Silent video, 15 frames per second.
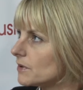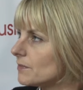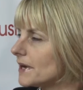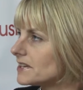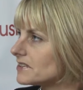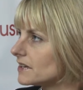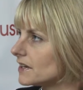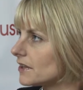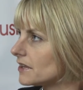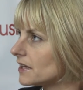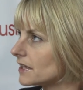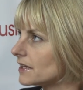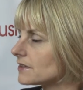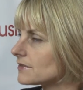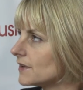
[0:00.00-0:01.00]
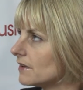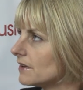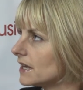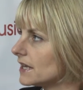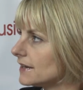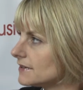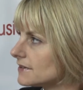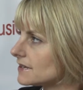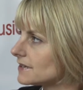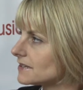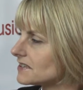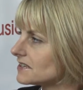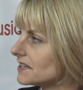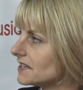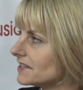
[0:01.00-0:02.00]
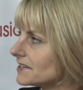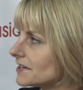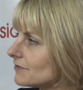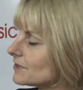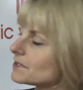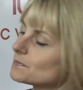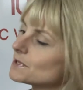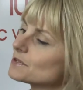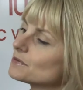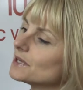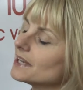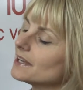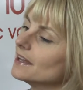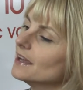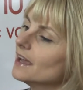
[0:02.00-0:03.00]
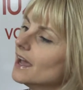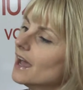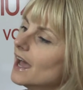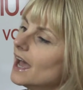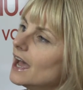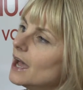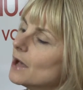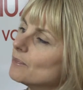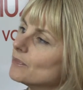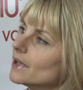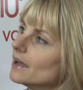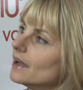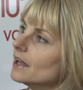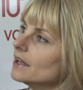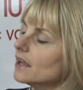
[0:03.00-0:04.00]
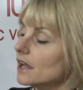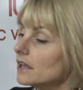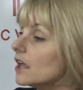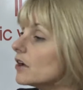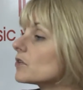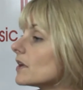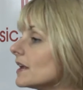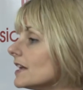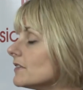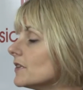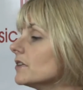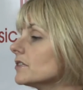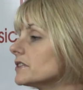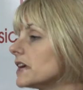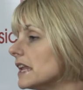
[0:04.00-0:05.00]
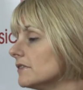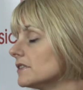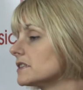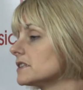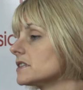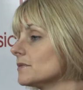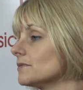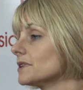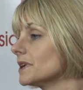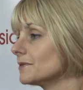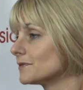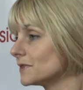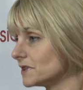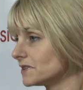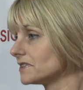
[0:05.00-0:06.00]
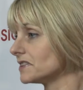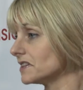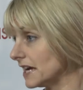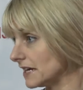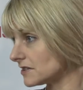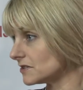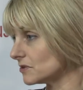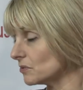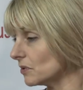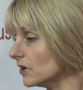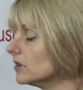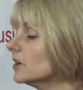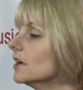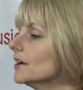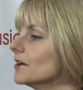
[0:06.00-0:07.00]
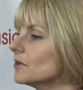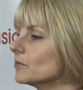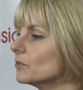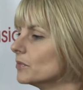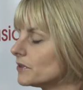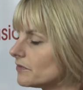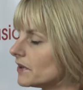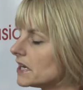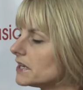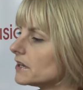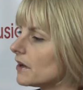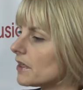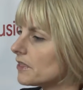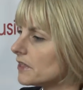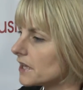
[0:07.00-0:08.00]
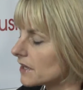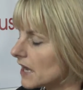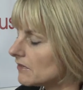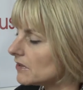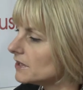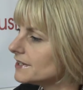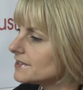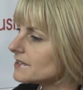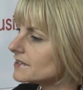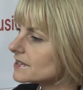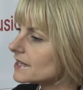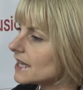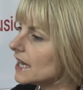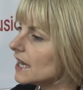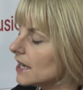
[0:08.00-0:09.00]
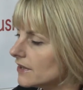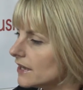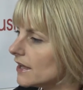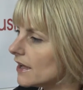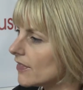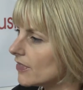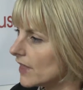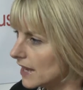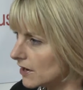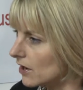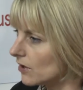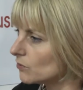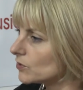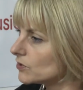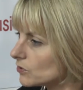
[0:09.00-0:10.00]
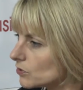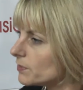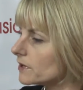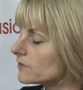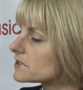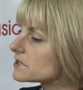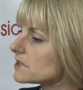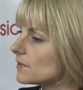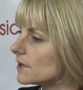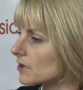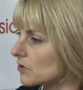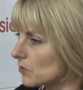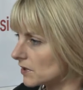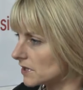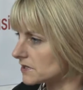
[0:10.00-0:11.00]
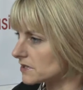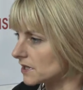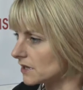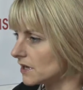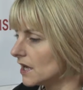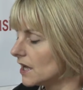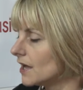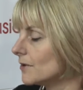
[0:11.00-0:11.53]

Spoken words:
you imagine, I think it's very easy to see the difference between a local advert on television sometimes versus a national one. With radio, I think, have a listen to that, and they would all be of a similar quality